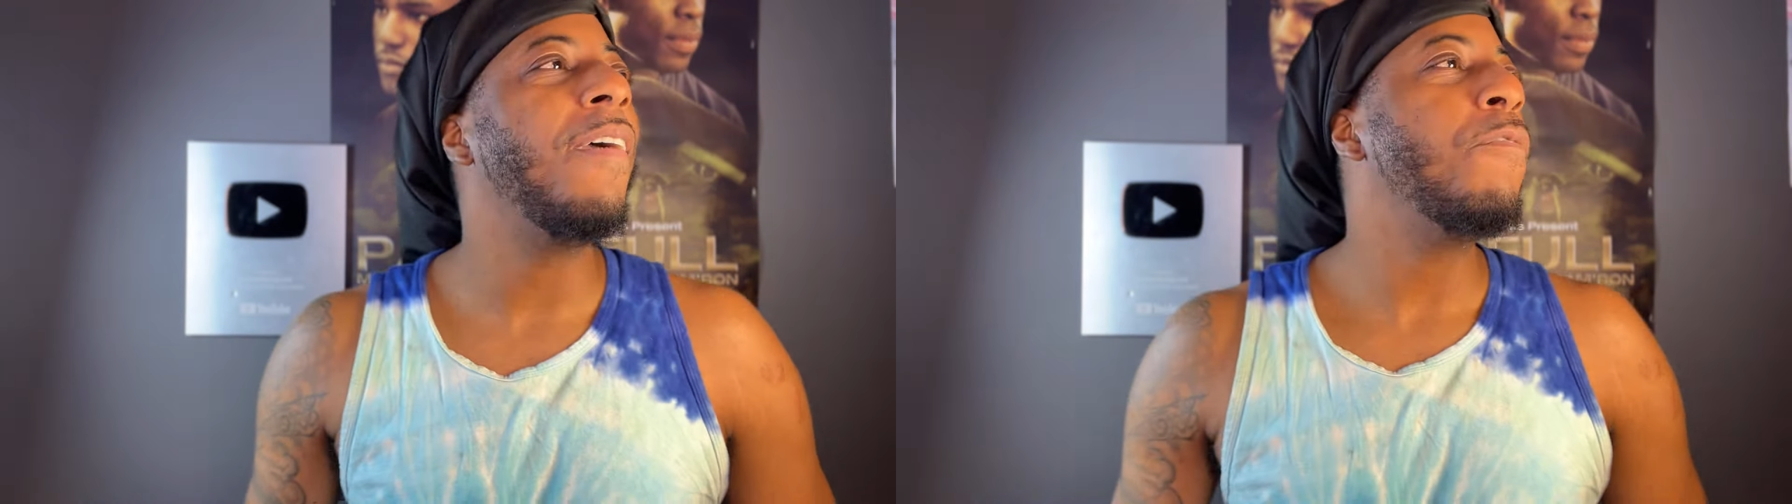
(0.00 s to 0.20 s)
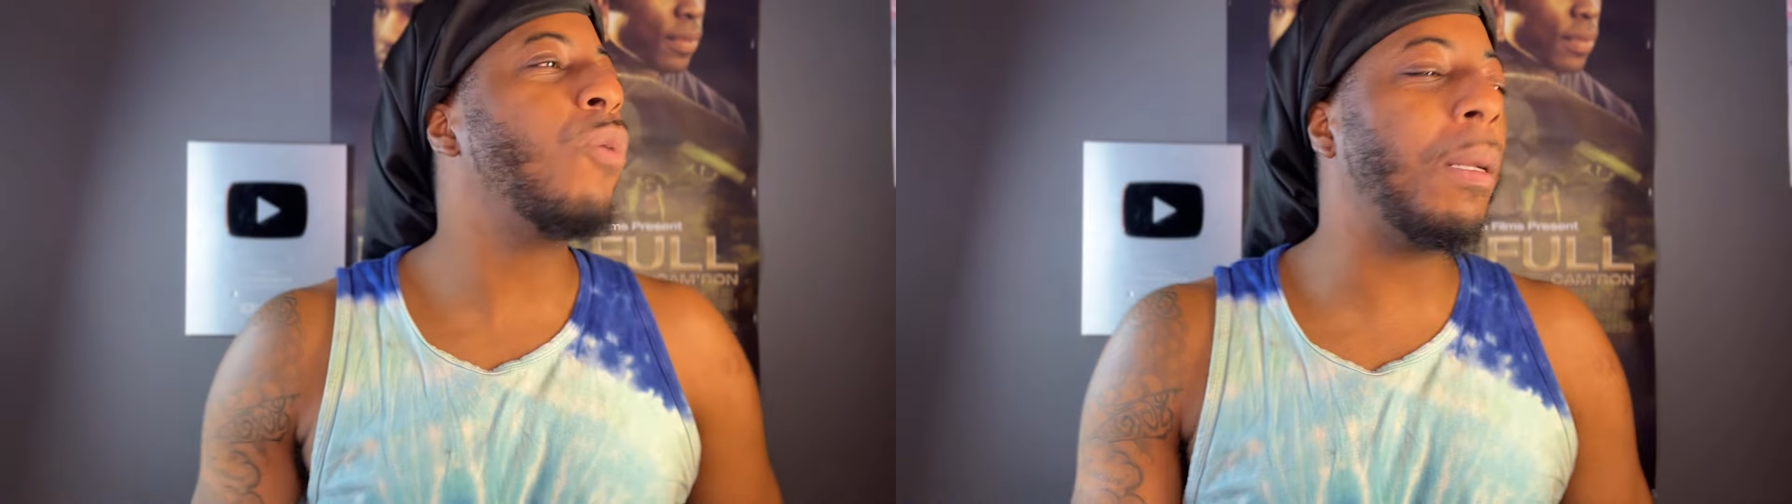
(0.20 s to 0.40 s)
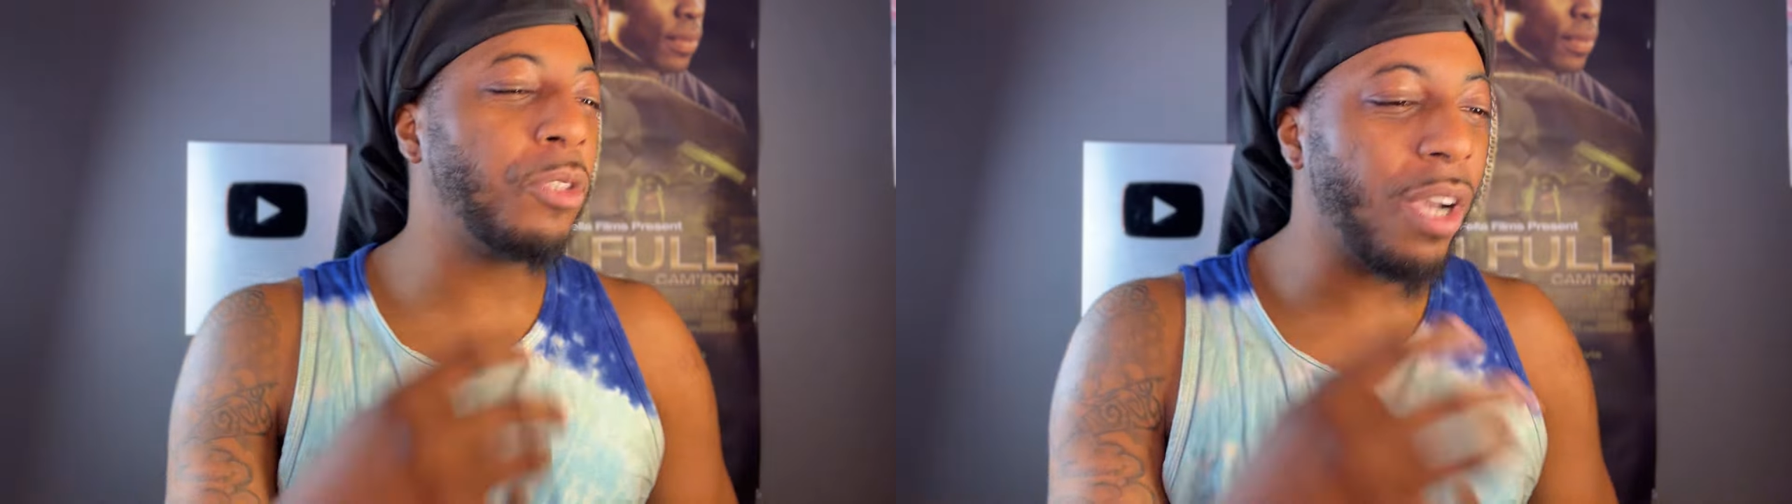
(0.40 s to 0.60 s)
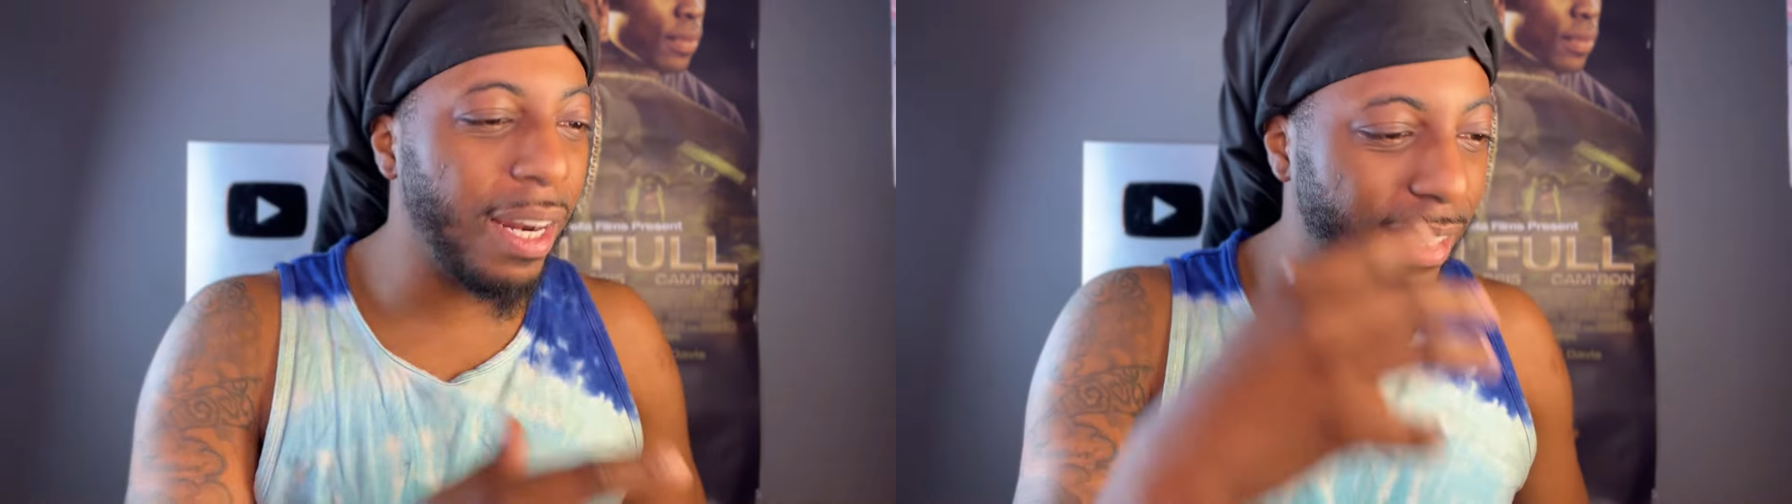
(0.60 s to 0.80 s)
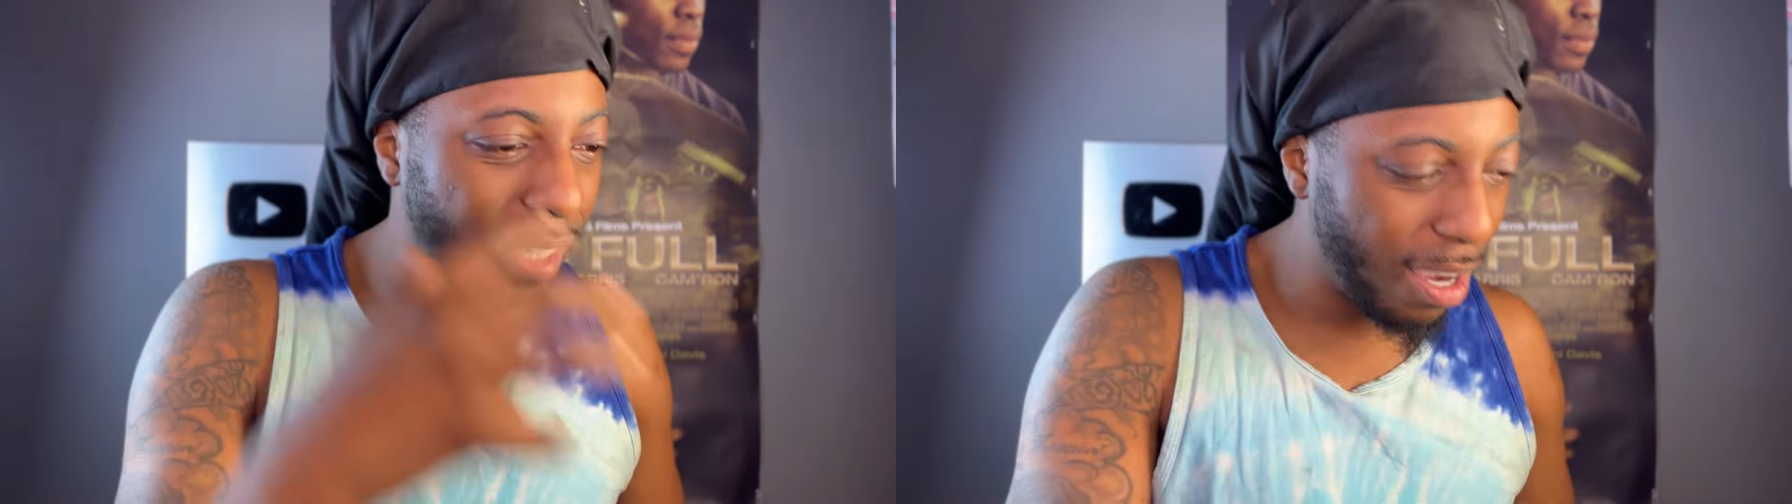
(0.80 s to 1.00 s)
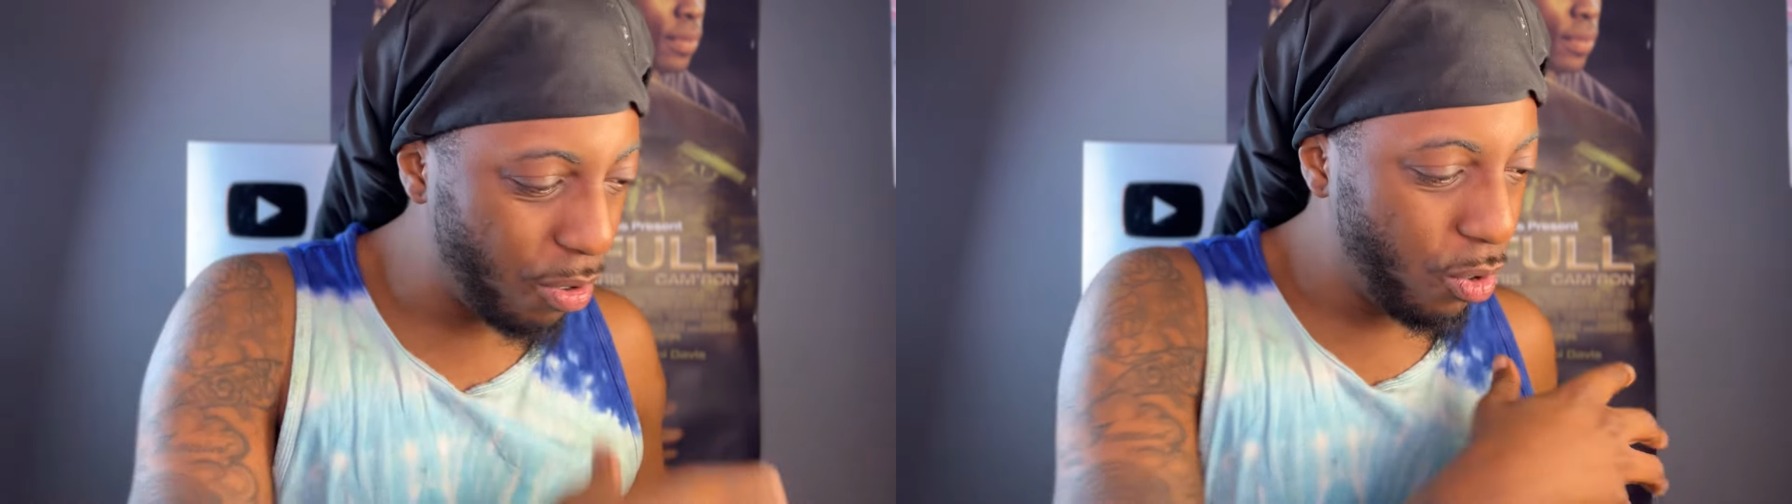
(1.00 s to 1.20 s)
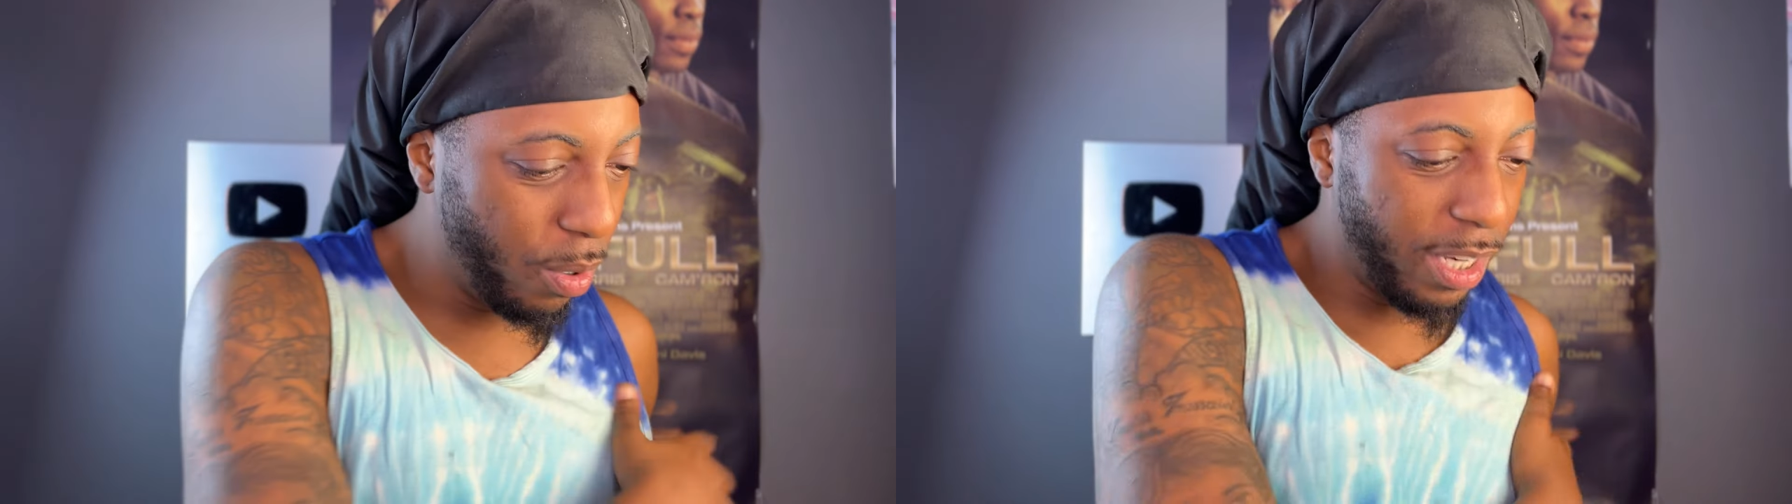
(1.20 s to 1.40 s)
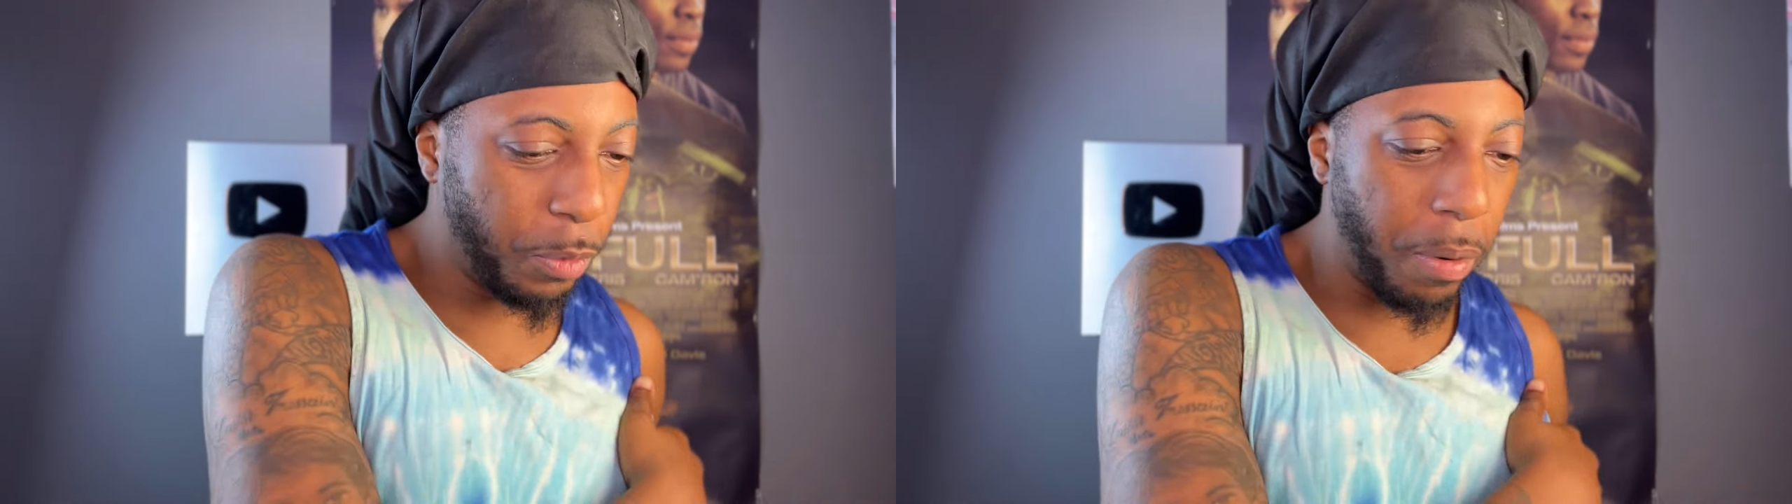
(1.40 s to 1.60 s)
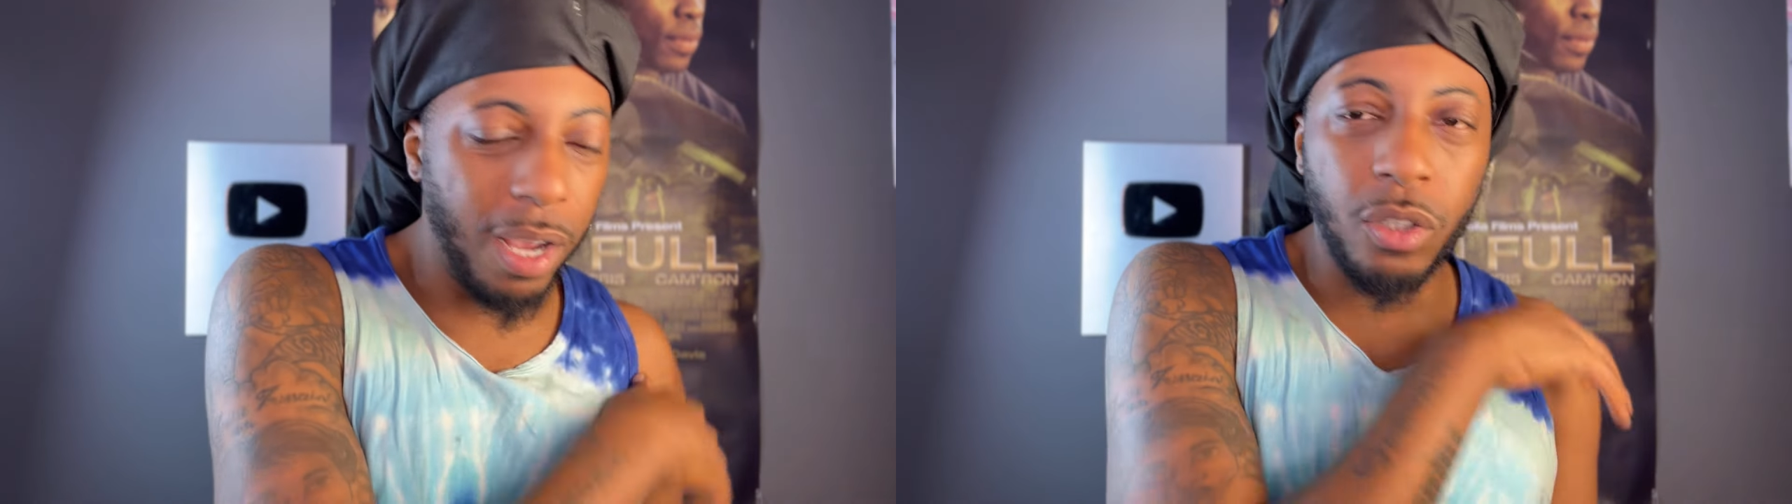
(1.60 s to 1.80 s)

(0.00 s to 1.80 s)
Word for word: What I'm trying to tell you is, bro,